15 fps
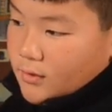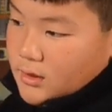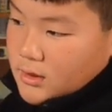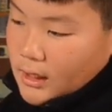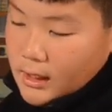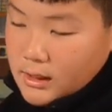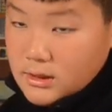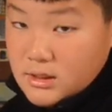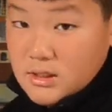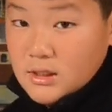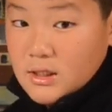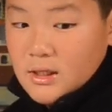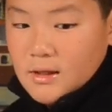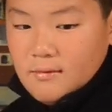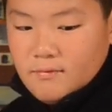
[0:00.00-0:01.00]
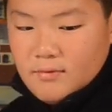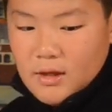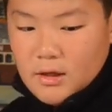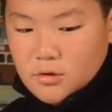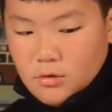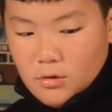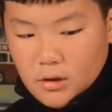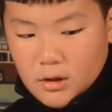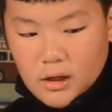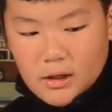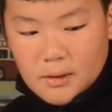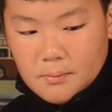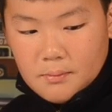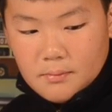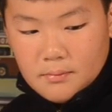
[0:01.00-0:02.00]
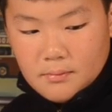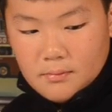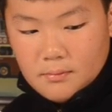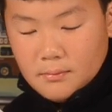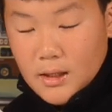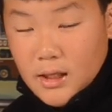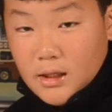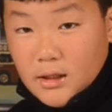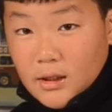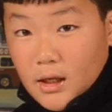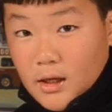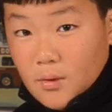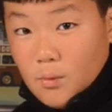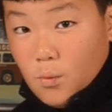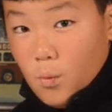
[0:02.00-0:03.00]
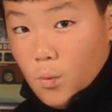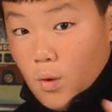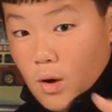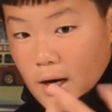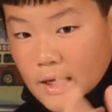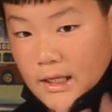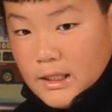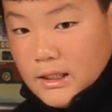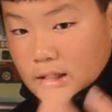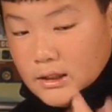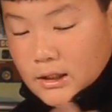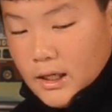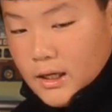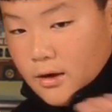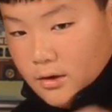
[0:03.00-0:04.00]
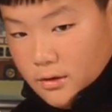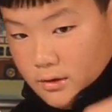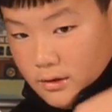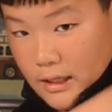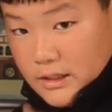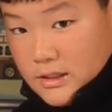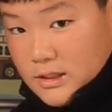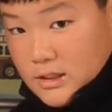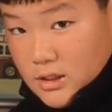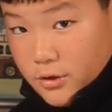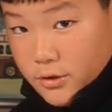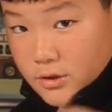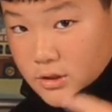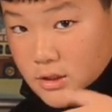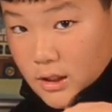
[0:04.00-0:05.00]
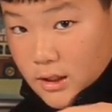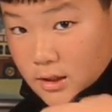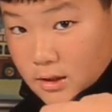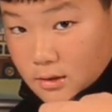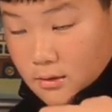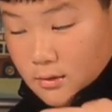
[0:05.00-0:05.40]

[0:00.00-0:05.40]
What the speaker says: heights, then you're gonna make like one layer that turns like